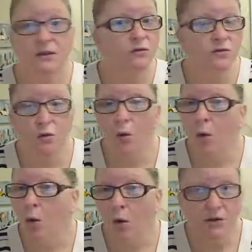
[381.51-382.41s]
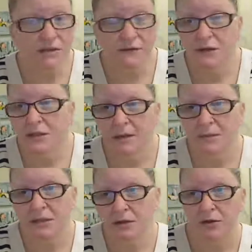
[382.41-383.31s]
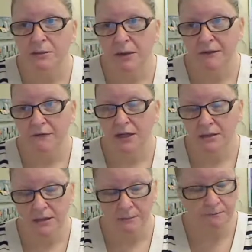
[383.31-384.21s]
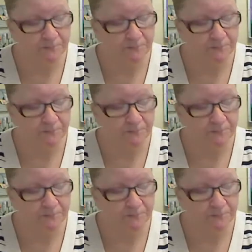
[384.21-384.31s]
Those are all different types of learning, my friends.